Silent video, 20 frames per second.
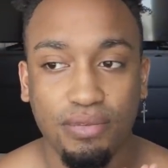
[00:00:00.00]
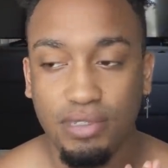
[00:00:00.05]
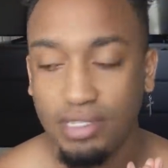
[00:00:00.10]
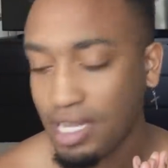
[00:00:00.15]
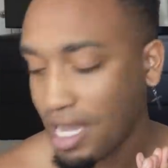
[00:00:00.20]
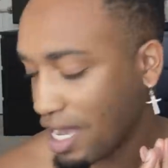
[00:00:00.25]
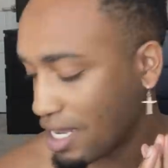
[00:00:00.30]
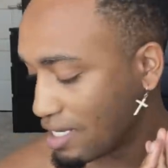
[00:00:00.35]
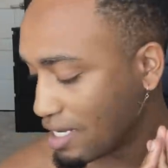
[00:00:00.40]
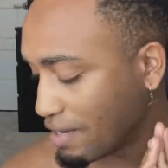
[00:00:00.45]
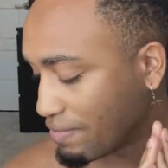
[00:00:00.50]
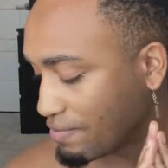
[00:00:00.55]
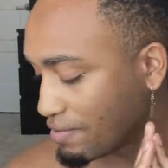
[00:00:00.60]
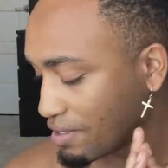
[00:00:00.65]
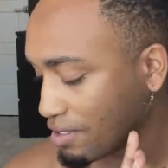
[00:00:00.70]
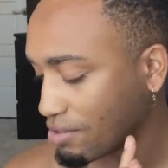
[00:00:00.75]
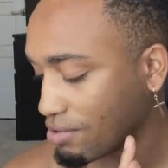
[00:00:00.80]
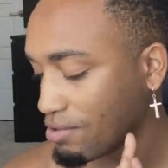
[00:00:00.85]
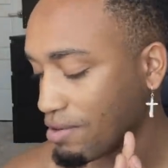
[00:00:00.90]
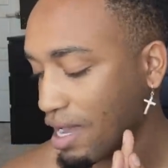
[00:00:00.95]
Yeah, I
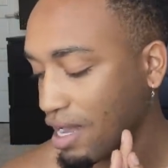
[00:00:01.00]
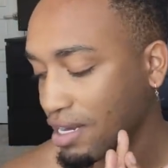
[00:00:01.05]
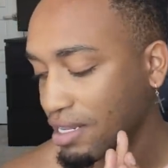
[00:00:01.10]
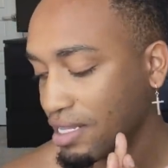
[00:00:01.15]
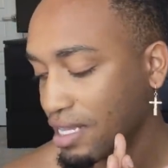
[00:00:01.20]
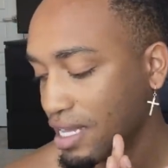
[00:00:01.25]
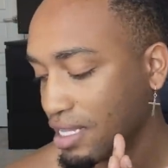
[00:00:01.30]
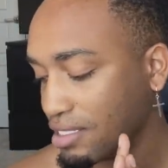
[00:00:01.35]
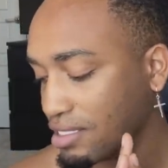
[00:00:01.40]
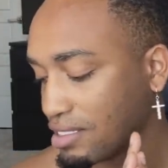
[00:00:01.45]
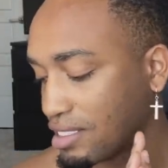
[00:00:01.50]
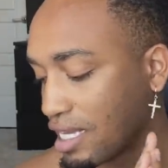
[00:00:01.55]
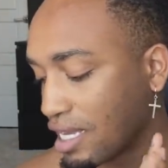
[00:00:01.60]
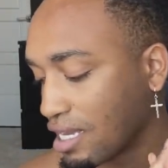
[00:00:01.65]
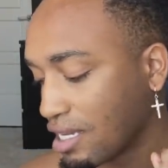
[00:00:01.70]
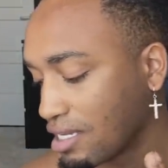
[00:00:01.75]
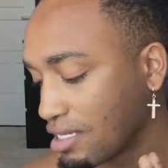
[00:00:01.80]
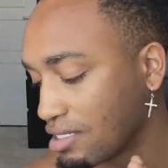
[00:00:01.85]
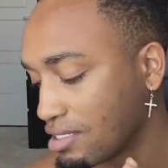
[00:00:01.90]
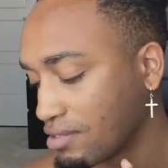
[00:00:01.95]
definitely grew out of that
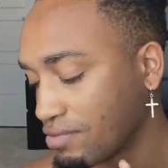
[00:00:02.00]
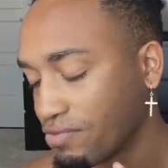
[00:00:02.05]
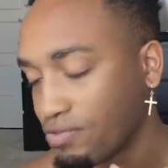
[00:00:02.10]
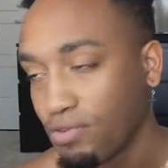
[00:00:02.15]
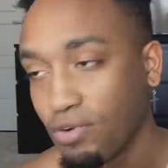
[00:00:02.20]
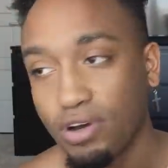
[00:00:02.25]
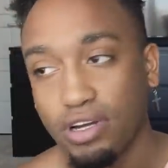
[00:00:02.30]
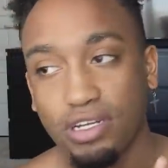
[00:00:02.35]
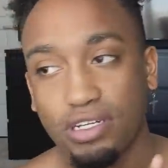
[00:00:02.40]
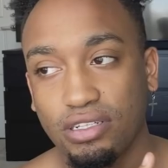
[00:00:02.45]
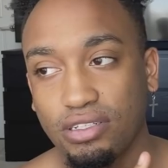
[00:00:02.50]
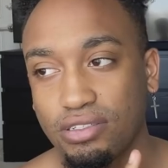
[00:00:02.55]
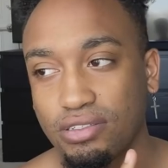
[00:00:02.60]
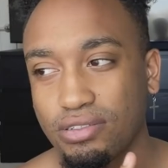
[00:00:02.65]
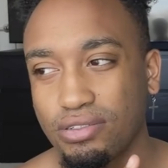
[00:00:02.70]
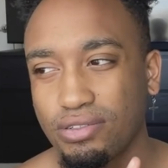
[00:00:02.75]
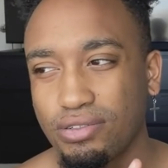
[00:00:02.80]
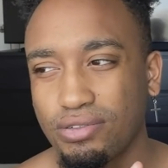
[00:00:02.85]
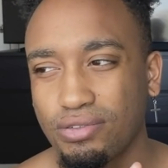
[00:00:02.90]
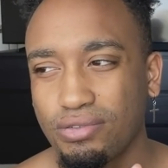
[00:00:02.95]
stage of wanting
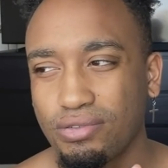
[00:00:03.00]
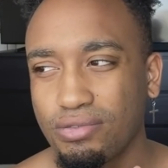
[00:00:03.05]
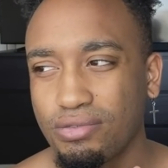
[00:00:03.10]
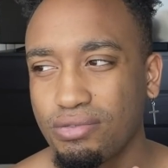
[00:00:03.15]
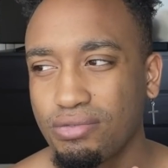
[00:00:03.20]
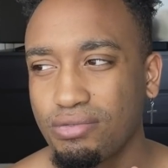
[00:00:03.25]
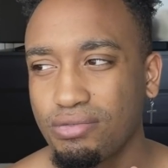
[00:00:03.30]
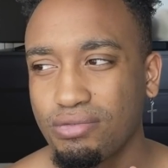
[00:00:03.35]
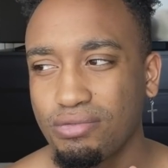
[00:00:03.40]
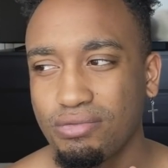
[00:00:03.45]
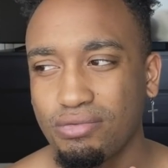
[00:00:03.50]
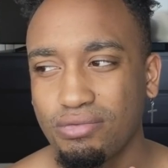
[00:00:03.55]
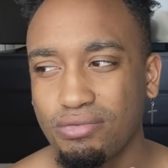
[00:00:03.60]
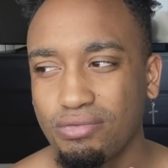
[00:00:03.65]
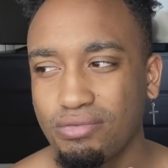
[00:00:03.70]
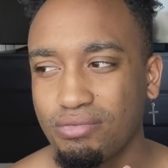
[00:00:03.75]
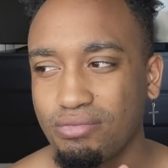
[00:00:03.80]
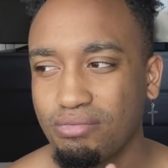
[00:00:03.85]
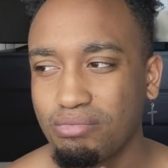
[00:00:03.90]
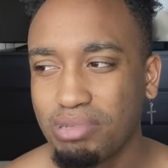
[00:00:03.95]
to
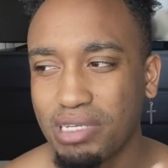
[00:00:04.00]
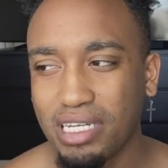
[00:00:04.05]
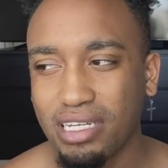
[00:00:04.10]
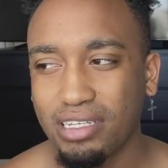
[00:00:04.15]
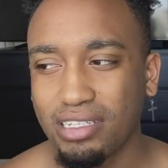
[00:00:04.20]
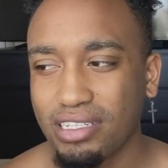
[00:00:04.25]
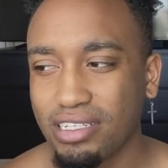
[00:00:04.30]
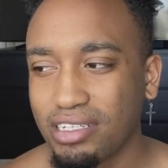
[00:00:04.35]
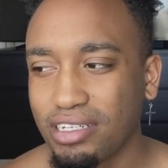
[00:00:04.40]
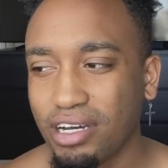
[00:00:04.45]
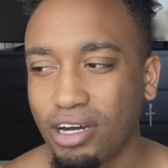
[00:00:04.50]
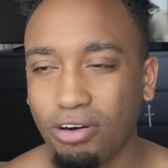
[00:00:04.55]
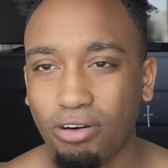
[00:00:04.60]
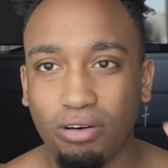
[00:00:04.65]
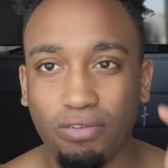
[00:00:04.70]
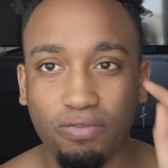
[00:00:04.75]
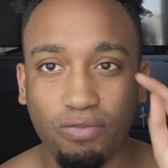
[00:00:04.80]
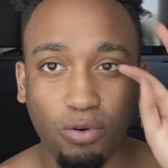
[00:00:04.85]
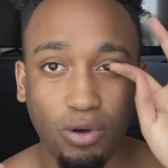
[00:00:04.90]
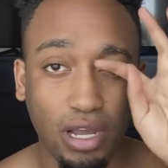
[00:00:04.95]
be in the know
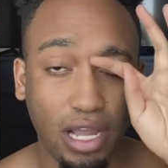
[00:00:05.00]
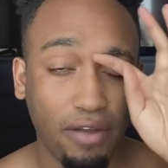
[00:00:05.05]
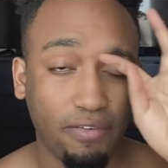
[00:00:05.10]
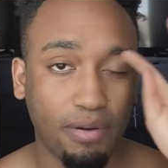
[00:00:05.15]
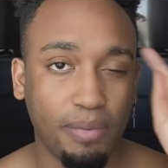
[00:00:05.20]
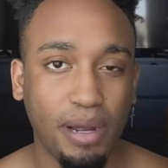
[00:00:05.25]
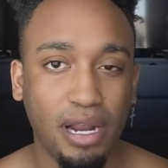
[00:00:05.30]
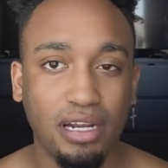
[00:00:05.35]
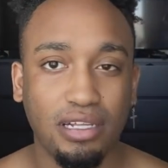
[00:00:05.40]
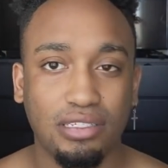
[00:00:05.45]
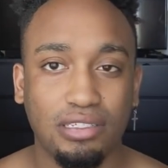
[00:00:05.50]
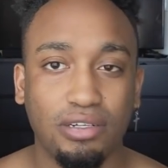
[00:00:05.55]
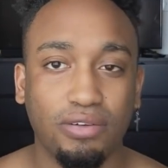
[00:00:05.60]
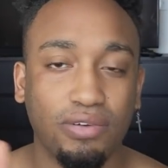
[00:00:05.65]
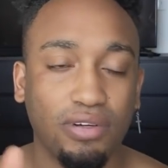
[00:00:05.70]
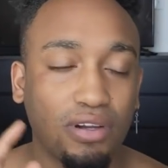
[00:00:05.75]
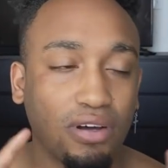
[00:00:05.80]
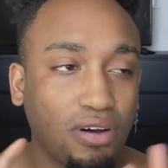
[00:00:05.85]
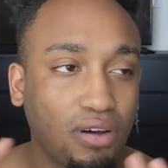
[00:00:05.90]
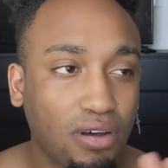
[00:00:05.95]
of what everybody's
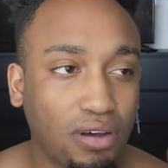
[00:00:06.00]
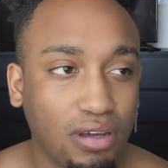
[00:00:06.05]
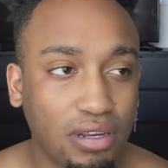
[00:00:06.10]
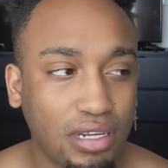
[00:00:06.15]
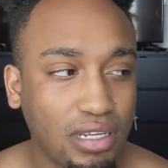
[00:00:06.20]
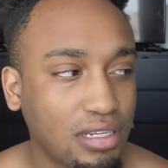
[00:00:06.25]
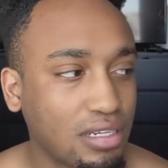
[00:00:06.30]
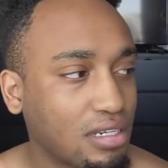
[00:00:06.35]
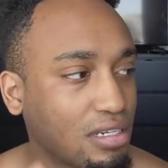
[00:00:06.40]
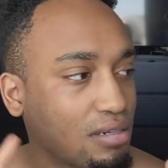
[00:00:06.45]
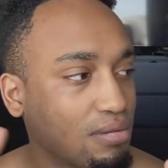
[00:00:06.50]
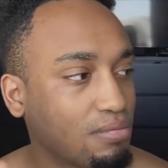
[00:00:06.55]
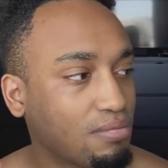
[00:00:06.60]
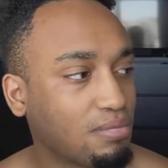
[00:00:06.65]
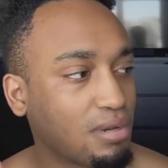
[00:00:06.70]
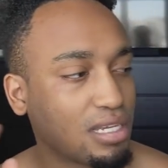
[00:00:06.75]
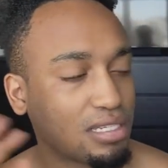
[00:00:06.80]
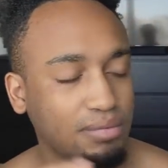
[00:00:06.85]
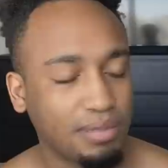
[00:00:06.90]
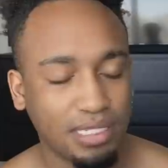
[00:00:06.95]
going on and
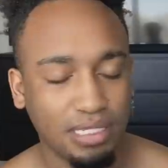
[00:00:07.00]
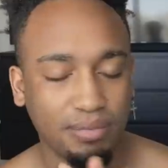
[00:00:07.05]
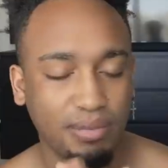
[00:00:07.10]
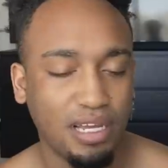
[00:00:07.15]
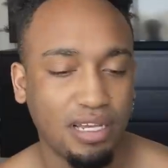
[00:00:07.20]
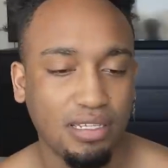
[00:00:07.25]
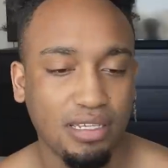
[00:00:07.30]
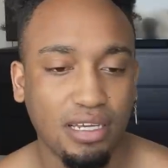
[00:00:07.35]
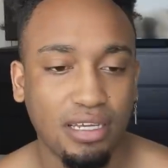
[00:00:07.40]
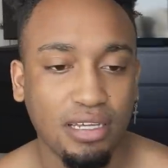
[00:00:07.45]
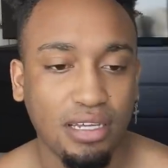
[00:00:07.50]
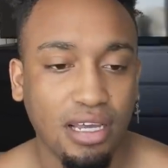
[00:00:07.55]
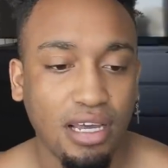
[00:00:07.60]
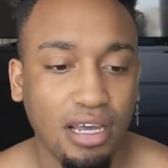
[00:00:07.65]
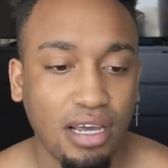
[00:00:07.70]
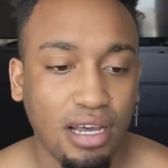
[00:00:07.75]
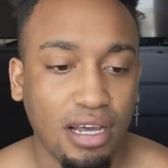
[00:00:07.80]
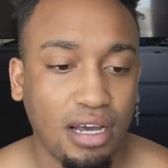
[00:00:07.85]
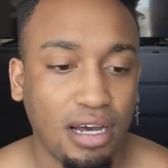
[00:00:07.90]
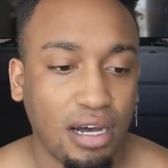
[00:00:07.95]
blah, blah,
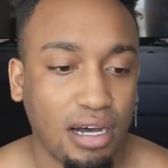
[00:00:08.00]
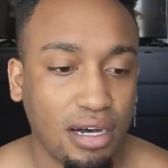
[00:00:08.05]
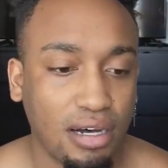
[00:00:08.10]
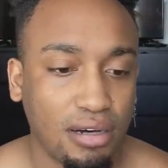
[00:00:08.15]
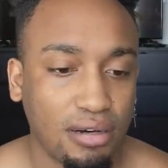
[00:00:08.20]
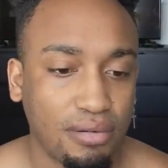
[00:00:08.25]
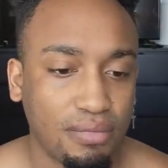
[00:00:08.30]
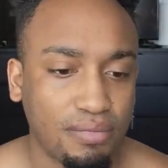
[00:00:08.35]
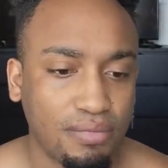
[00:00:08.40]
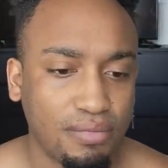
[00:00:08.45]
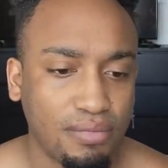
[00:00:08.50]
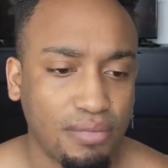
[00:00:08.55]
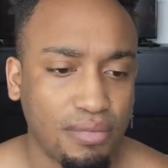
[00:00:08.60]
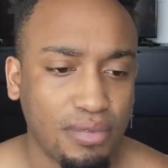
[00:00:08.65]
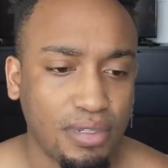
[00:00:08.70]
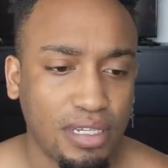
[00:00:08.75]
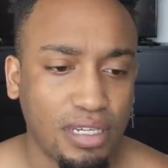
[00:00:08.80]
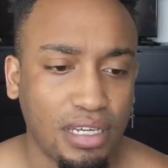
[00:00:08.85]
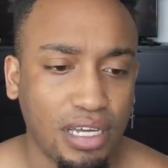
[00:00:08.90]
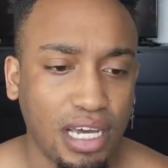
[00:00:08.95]
blah.
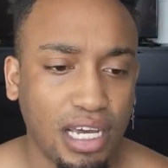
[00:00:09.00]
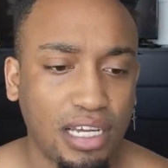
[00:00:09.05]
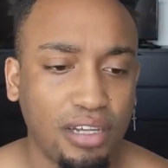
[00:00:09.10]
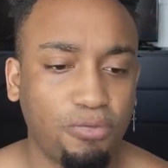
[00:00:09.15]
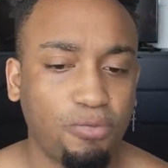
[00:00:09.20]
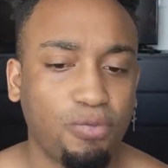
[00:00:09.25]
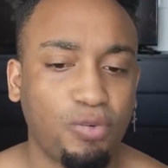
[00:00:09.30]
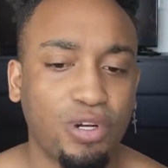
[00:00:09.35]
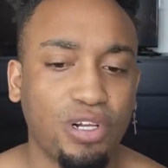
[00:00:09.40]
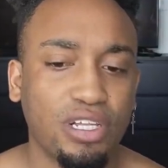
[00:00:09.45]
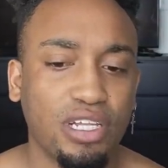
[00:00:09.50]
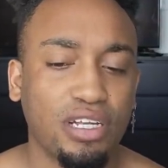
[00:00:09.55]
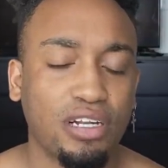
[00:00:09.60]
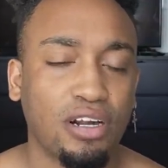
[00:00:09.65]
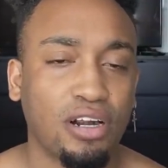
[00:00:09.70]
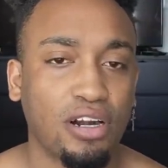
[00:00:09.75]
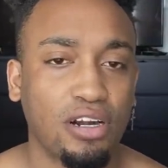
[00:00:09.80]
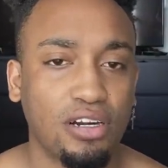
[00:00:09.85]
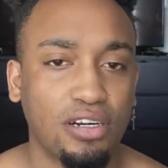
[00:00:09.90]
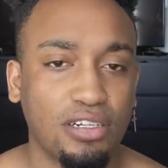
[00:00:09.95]
It really
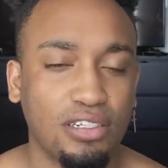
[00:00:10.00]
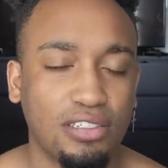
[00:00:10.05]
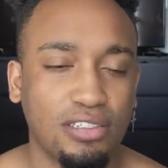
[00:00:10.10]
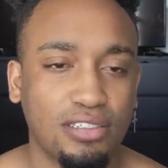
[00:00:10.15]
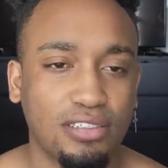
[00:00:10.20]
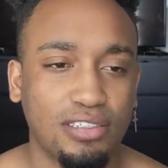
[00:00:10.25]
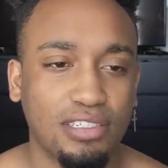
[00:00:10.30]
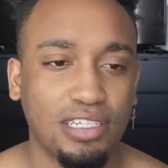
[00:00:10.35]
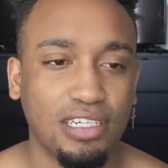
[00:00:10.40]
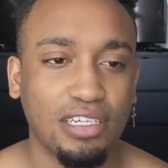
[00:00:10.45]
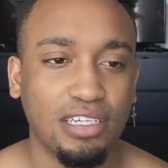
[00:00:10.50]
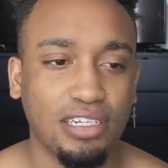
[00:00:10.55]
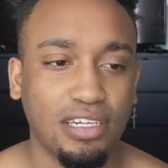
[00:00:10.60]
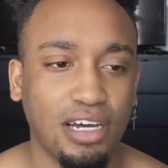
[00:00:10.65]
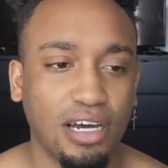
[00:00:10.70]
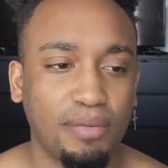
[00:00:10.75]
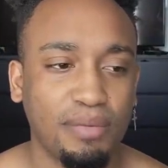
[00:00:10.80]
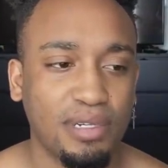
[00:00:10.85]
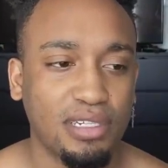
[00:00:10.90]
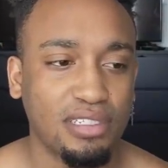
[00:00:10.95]
hurts seeing
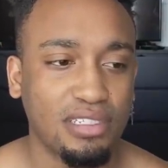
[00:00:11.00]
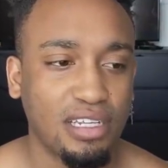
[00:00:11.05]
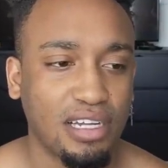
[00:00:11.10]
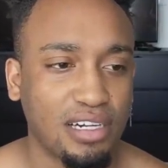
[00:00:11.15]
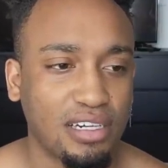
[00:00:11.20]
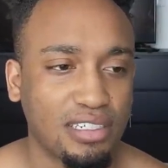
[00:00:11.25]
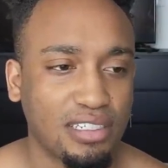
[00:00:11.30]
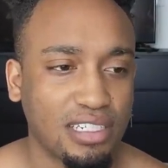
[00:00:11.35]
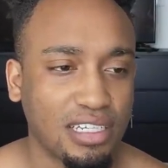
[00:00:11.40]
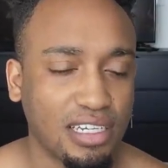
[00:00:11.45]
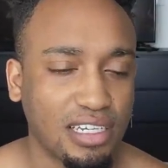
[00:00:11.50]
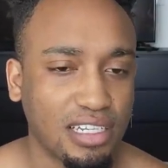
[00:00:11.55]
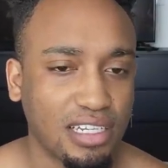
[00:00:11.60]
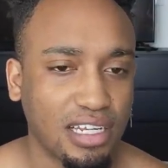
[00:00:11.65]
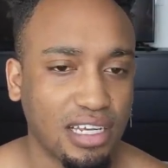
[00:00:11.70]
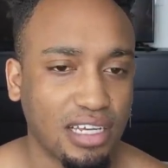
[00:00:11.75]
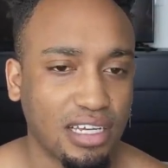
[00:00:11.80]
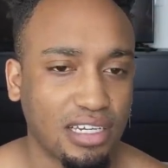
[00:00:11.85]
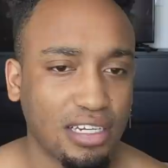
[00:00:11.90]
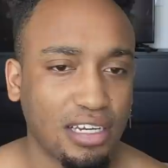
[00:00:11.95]
comments that are saying
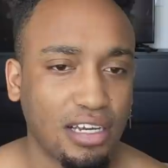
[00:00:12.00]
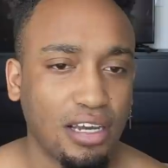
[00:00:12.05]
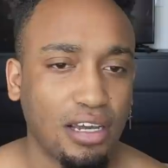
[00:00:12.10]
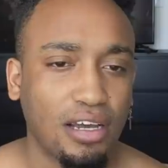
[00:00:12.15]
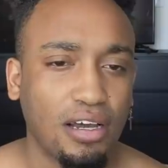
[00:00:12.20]
like,